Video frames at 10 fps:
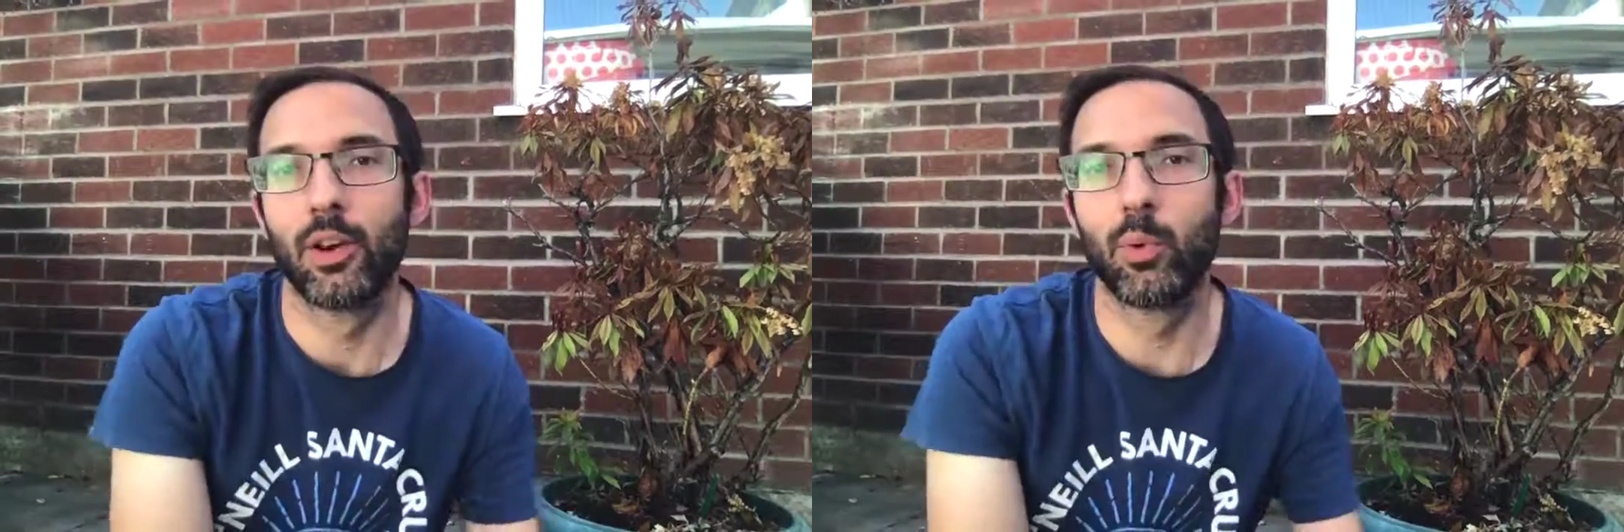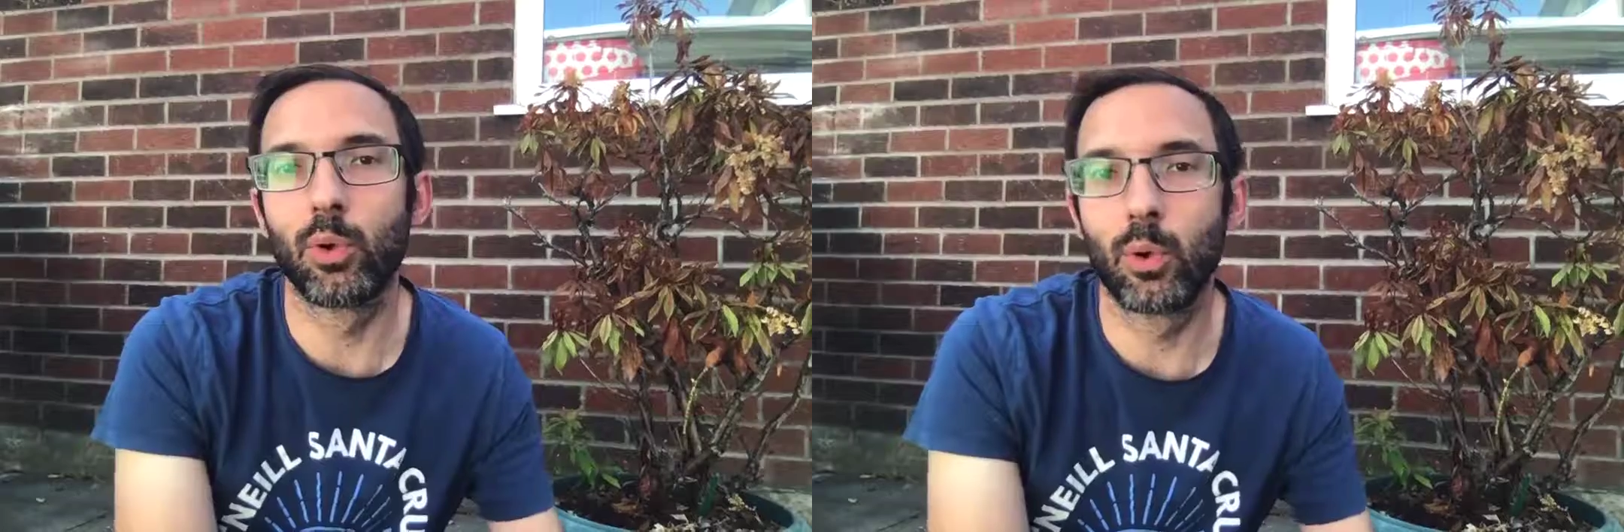
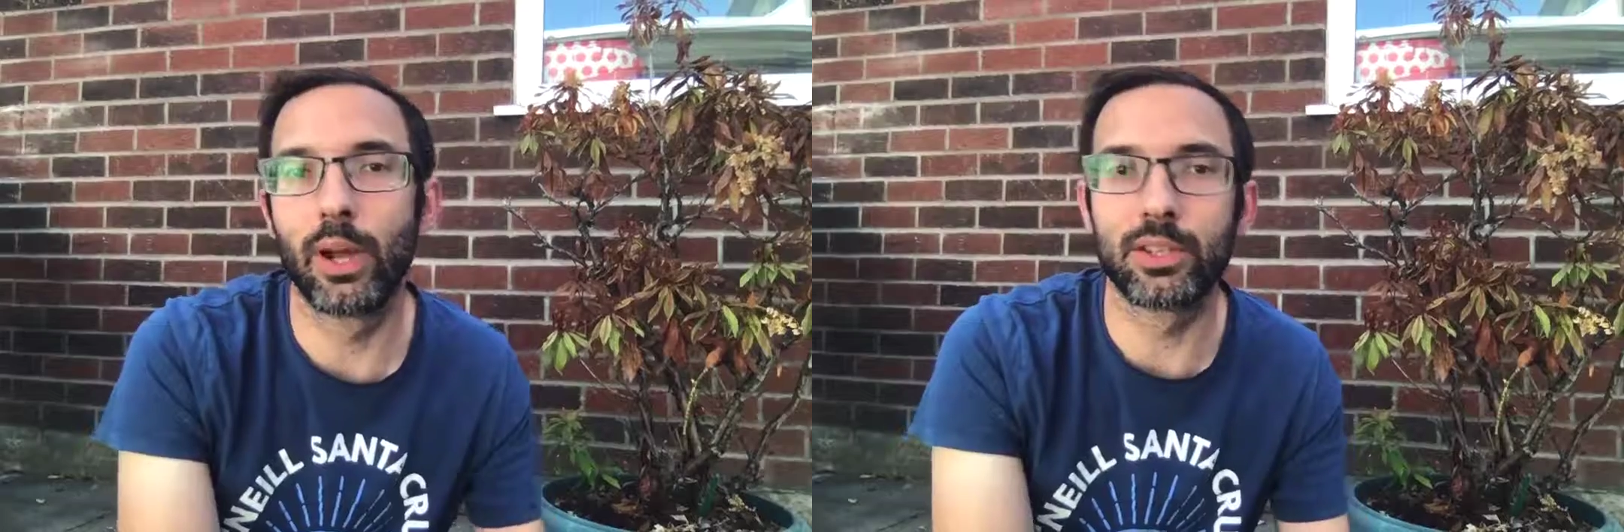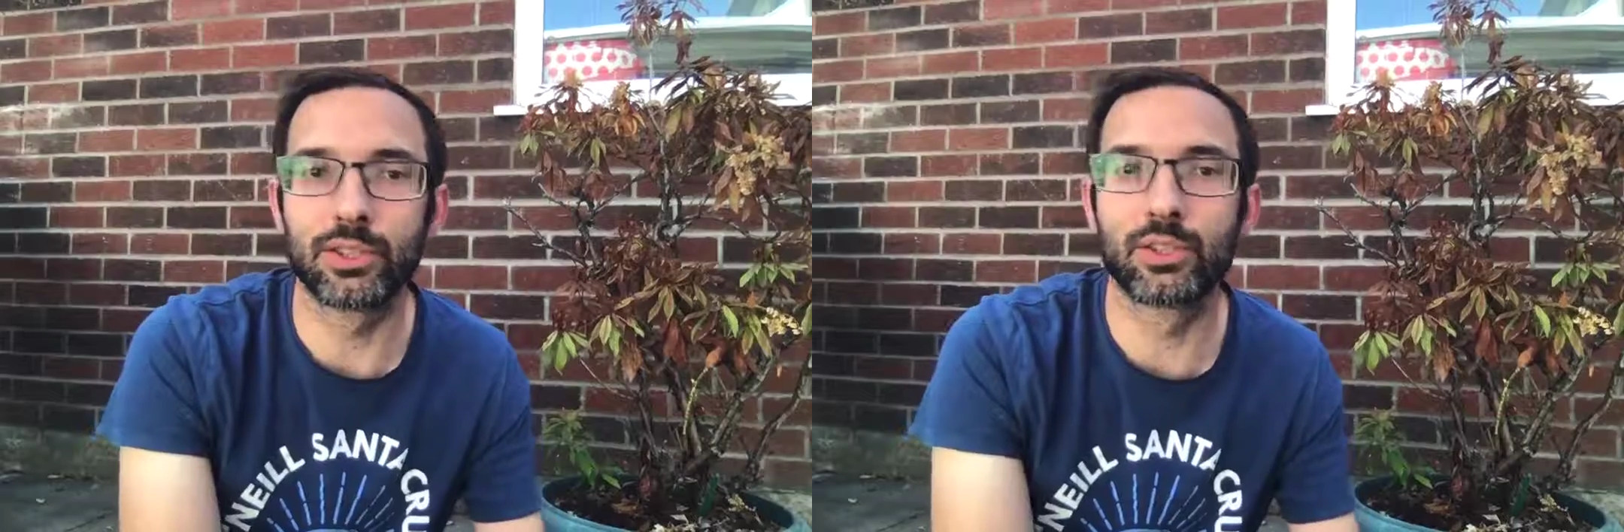will
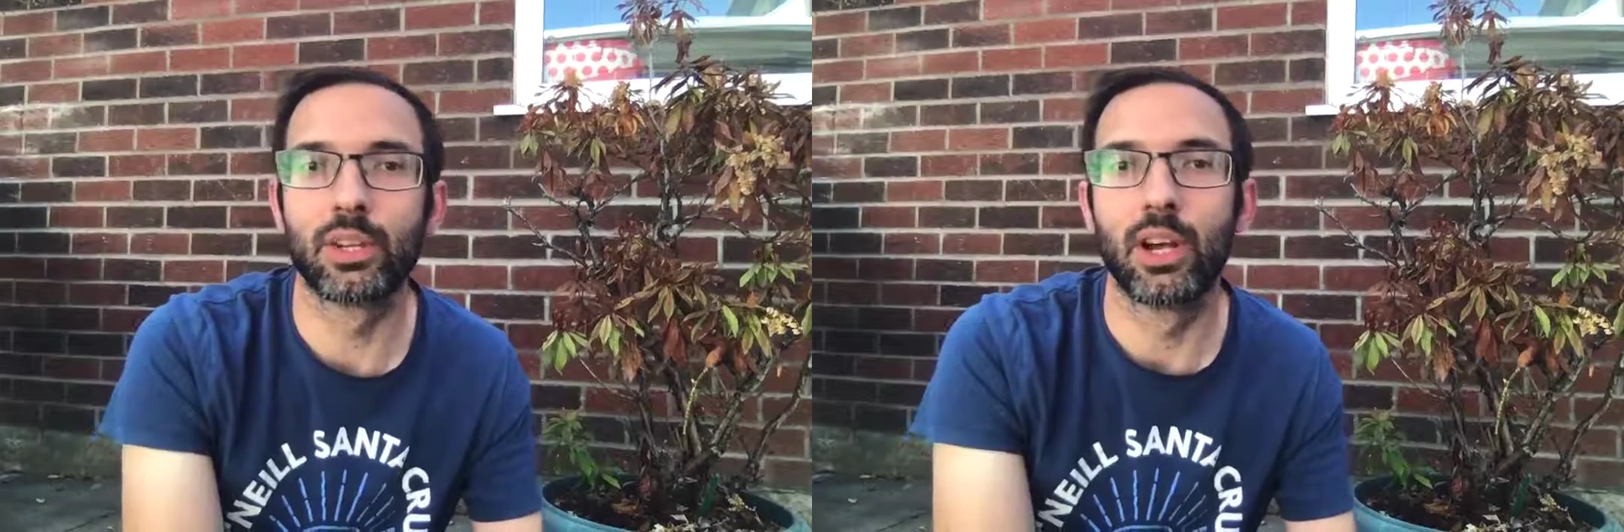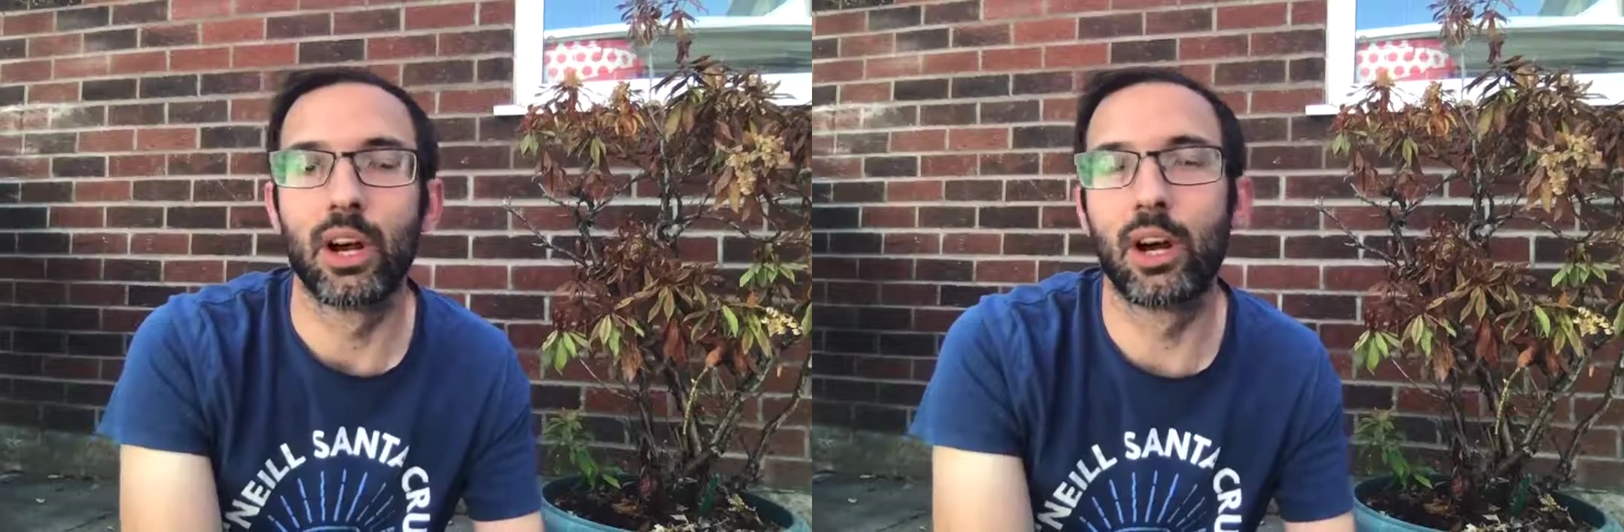quench
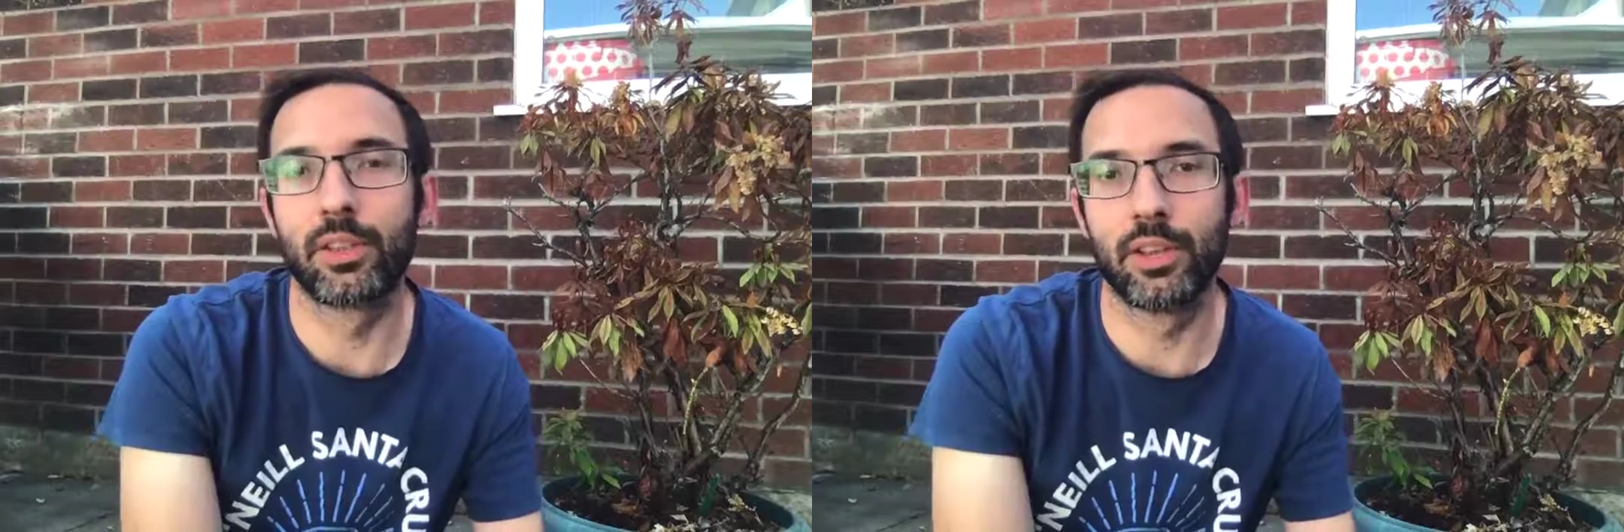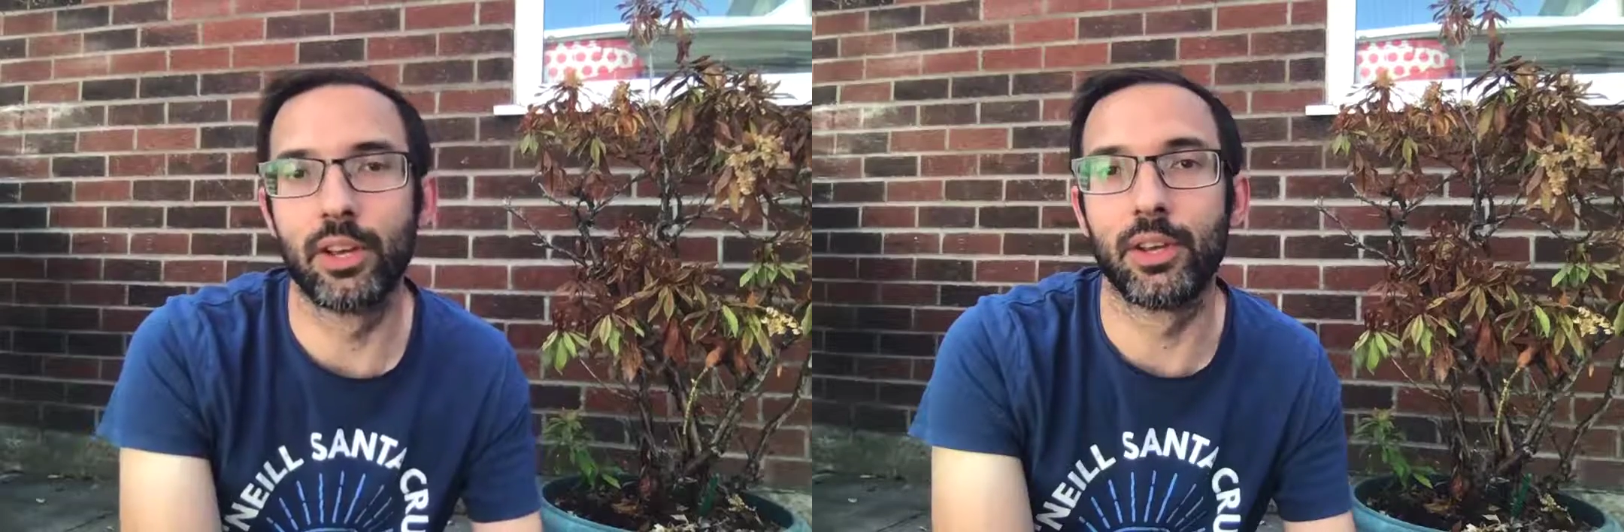our
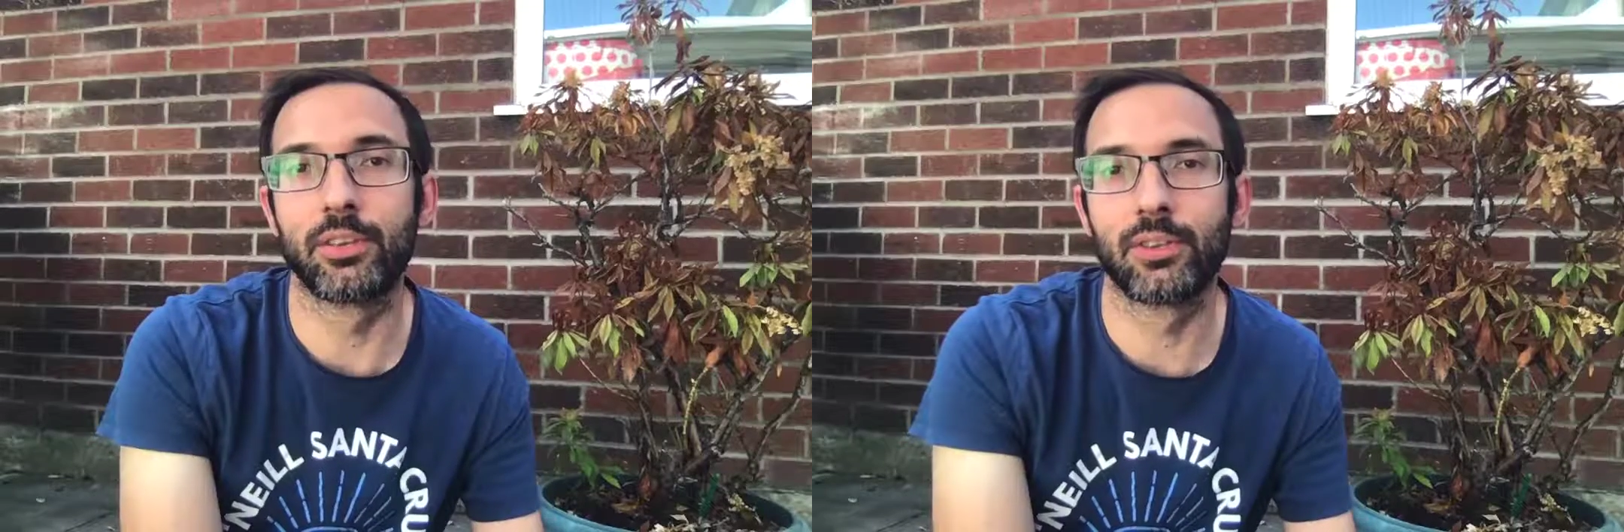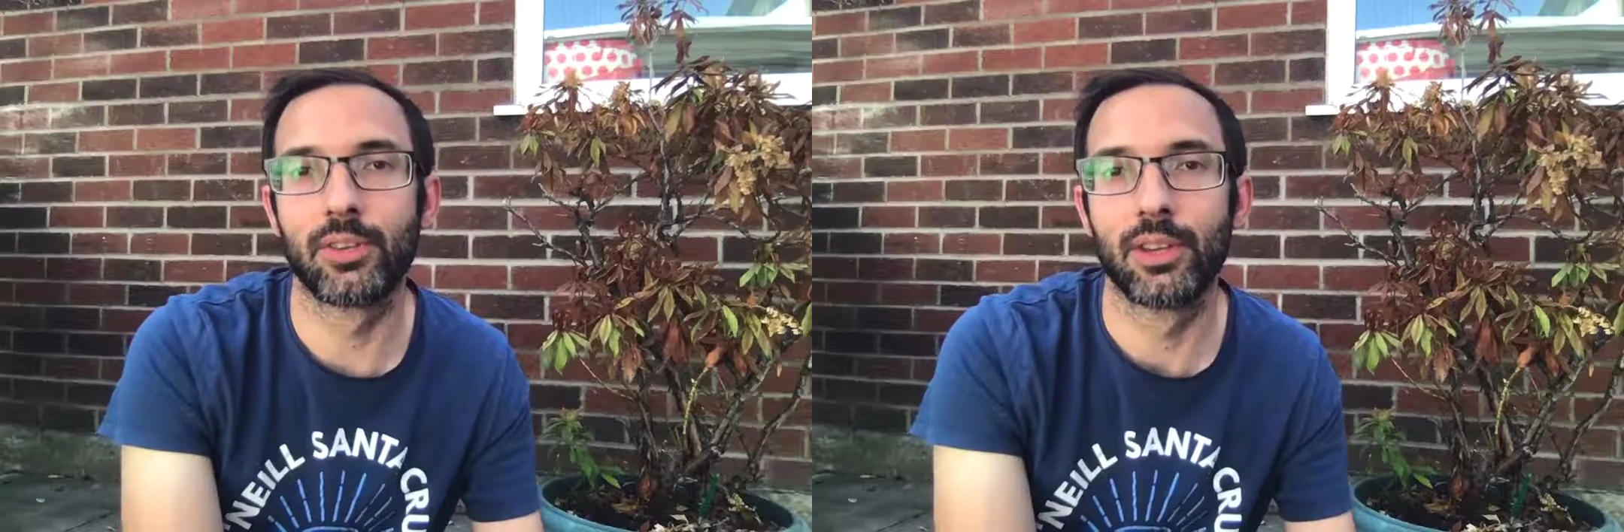
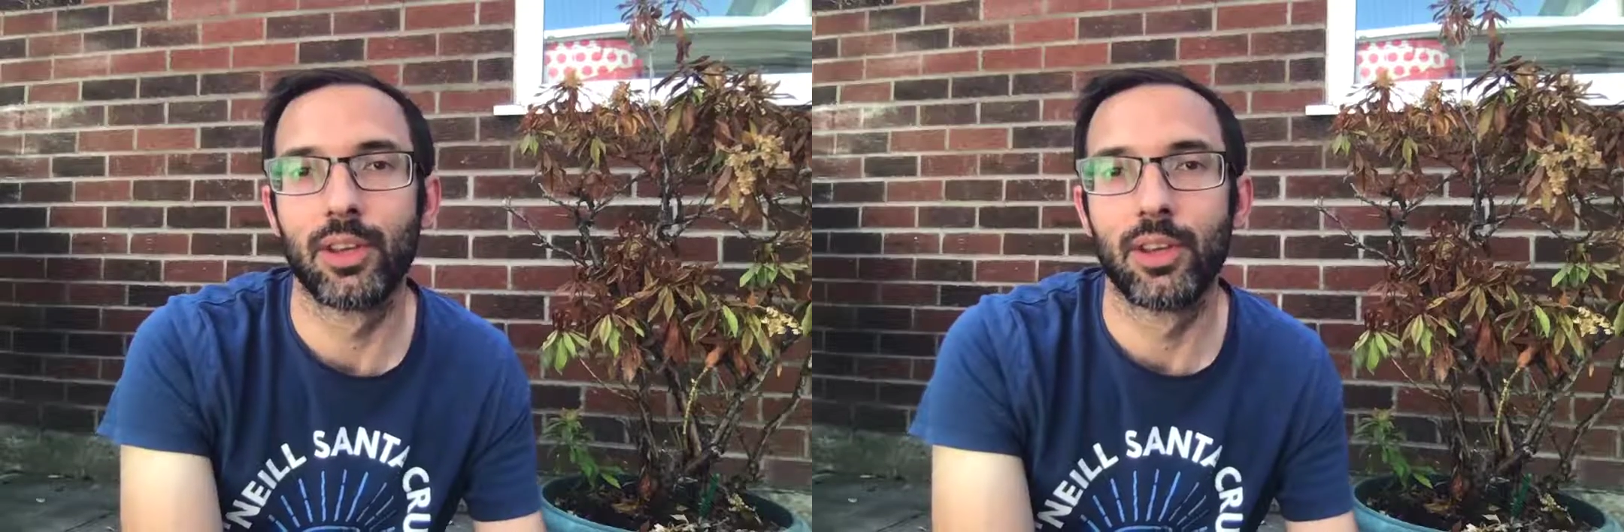thirst.